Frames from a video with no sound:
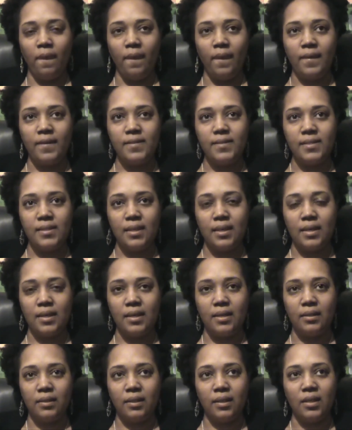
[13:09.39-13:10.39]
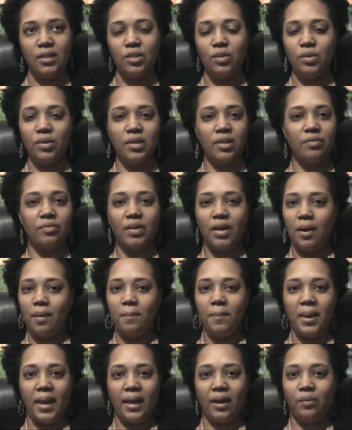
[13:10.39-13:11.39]
He said, and you could have
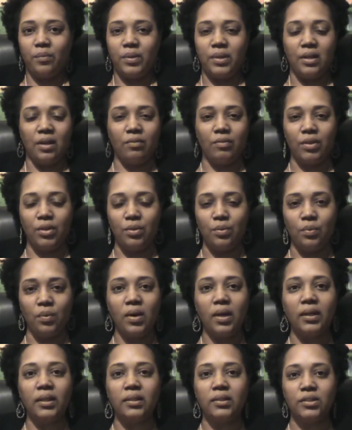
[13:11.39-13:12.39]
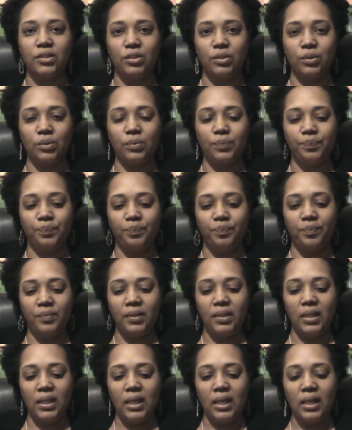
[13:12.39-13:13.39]
come back whenever you wanted to.
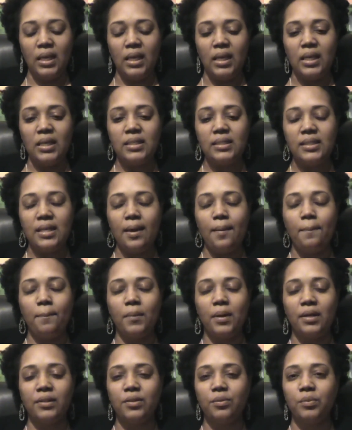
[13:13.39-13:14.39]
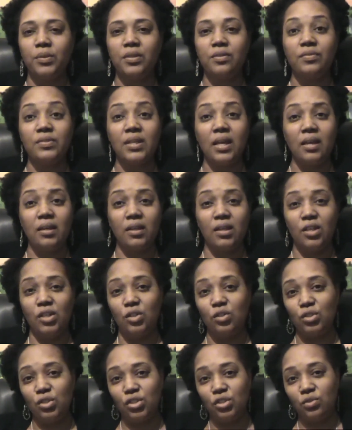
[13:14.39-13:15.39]
He said, Mother would have taken
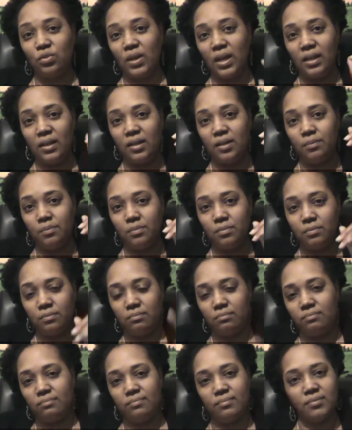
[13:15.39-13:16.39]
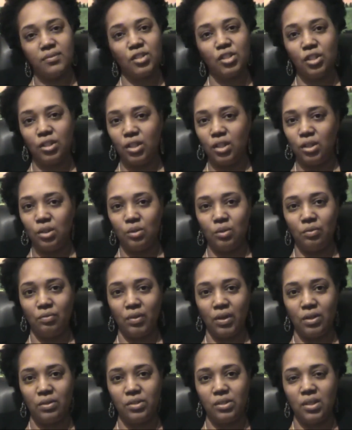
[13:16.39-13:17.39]
you straight up to the
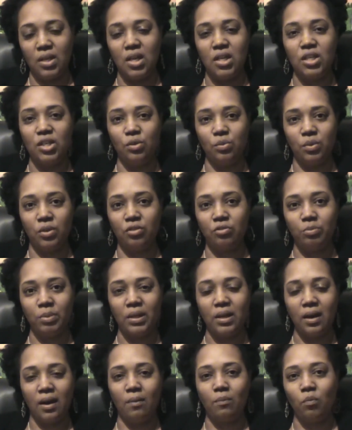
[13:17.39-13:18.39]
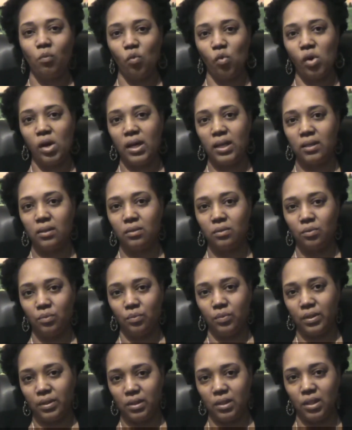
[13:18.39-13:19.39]
universe and you would have become one
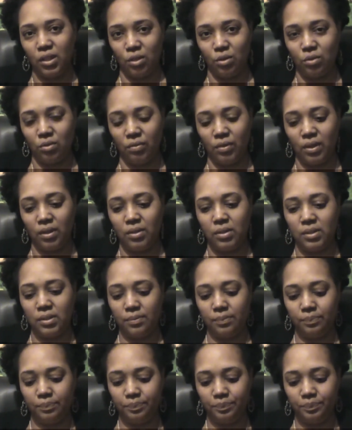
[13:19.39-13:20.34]
with the universe.